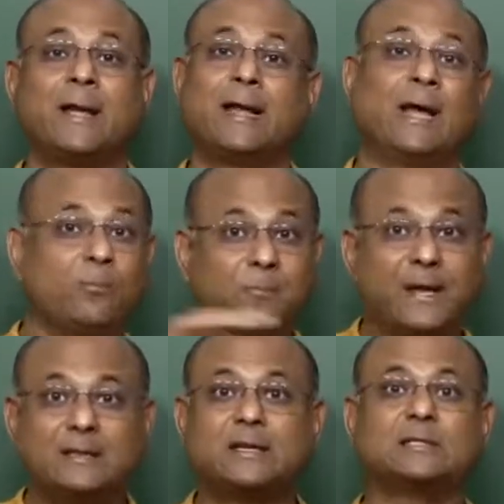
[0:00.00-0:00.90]
An
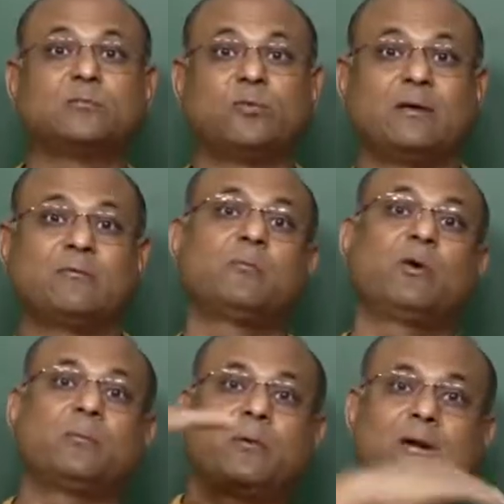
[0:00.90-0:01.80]
aeroplane that is moving from
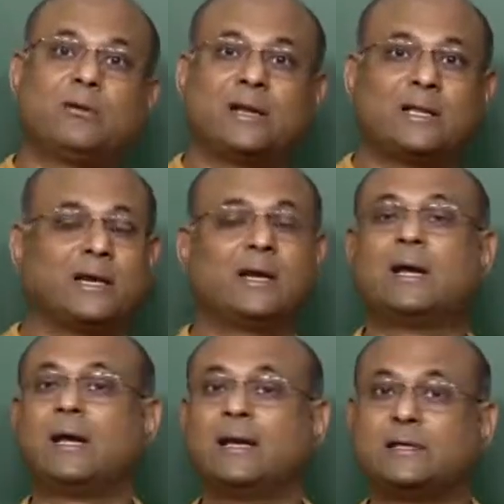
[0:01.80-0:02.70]
one point to another
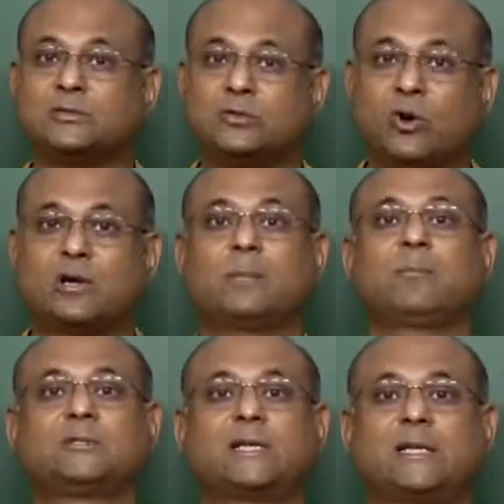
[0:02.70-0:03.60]
is not a
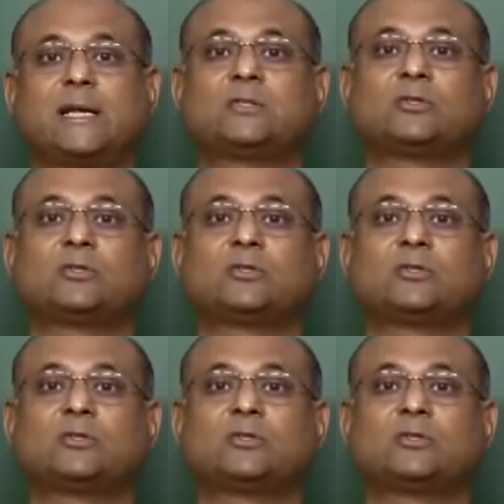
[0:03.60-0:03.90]
projectile.